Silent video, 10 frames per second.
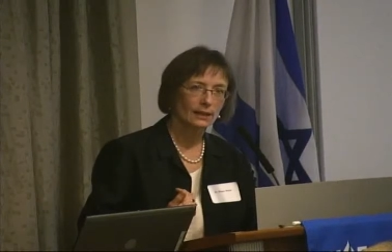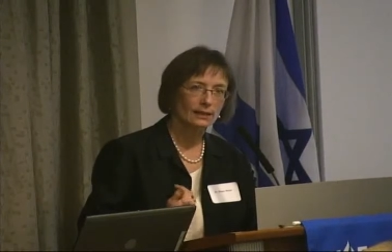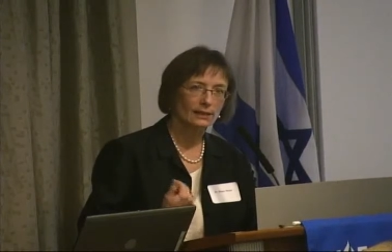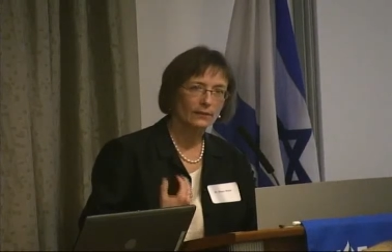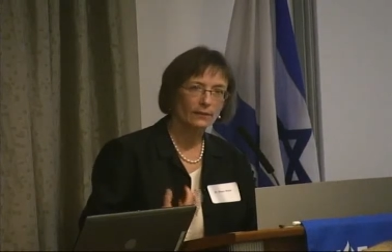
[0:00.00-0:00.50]

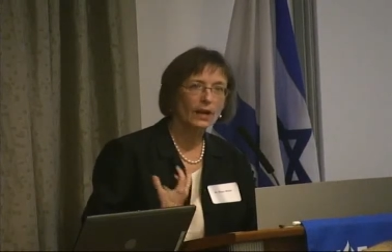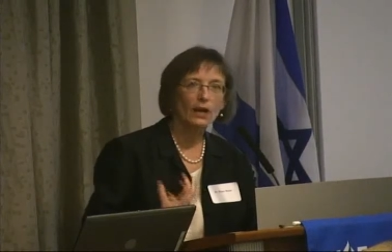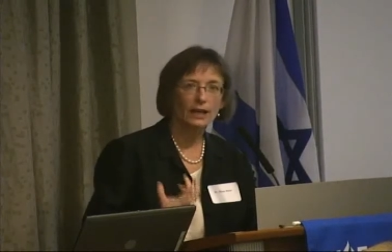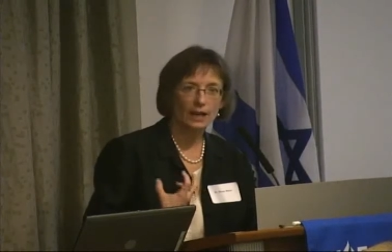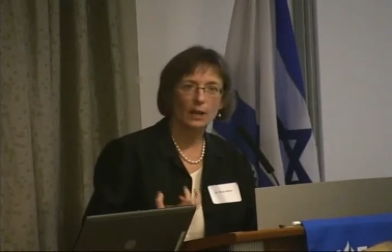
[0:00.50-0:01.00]
It's a
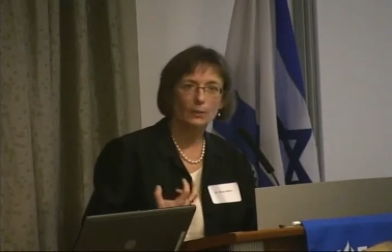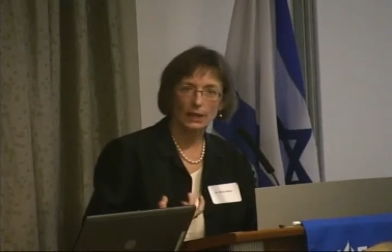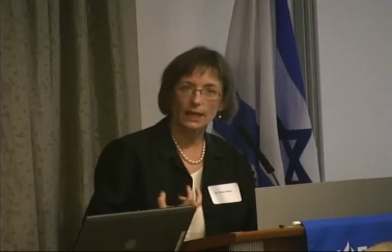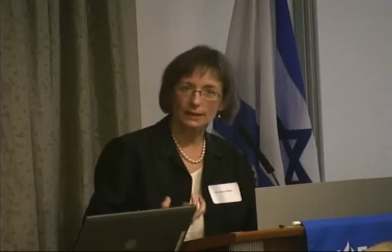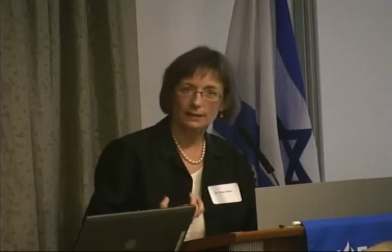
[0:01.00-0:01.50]
very
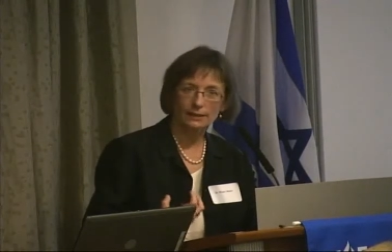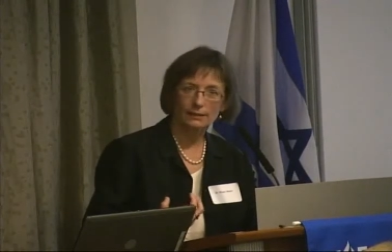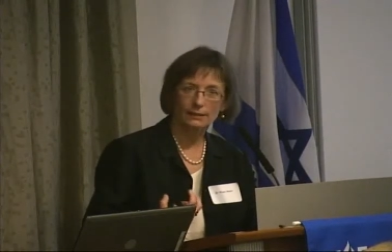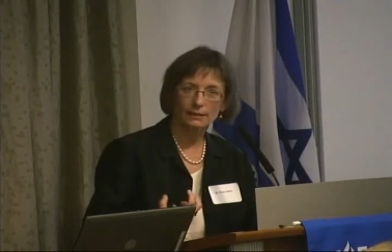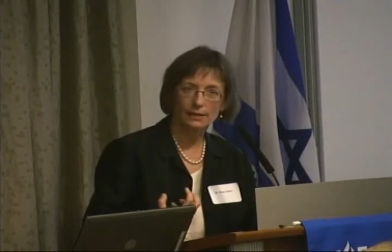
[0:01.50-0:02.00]

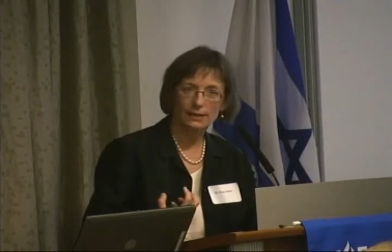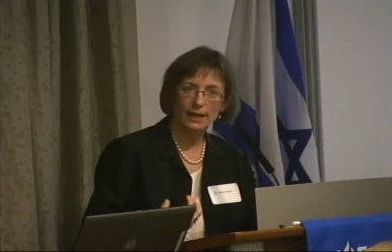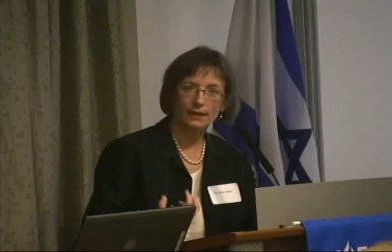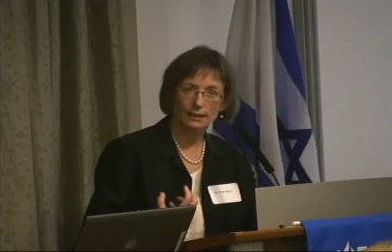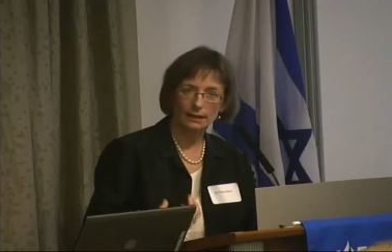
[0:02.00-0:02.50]
complex
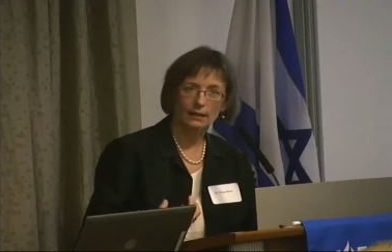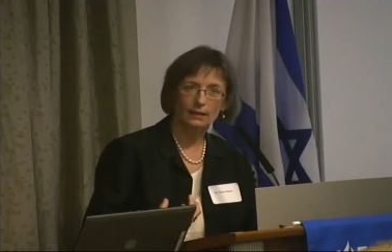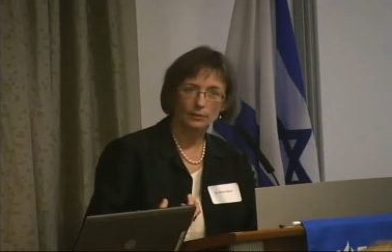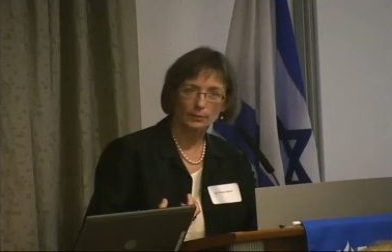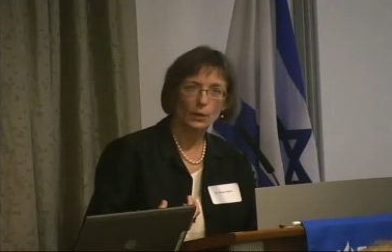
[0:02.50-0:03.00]
set
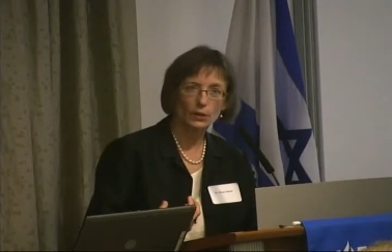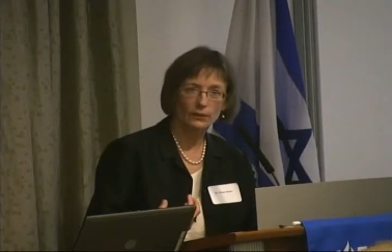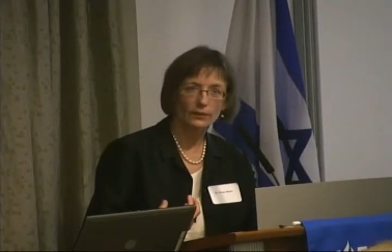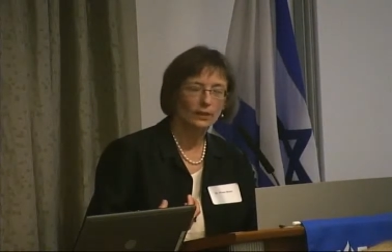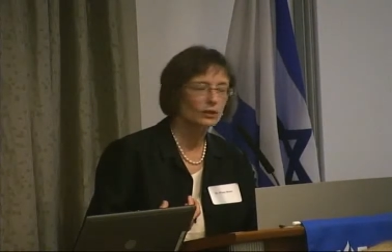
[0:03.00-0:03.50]
of motor
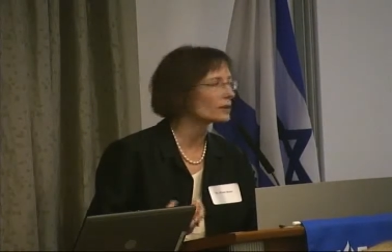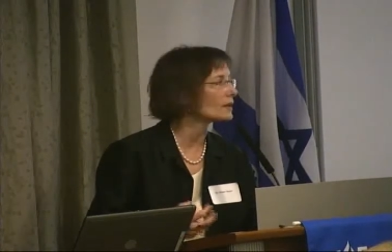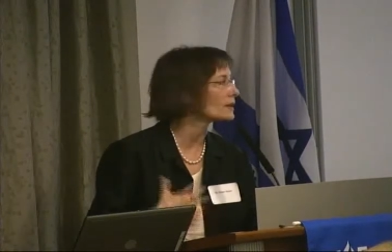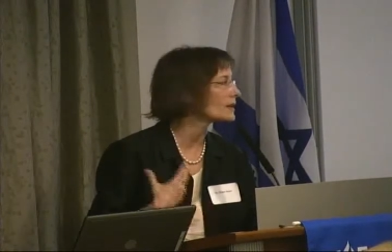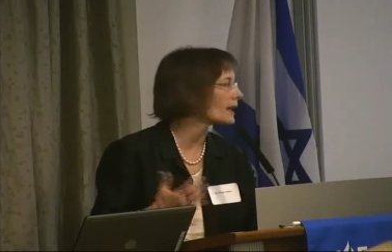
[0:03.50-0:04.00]

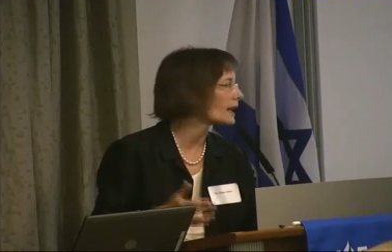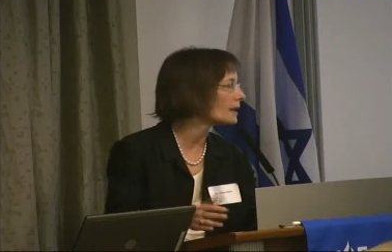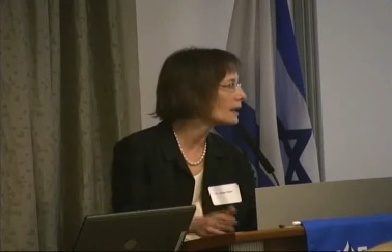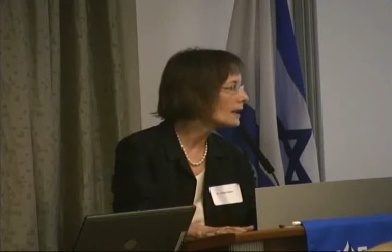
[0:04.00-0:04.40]
functions, and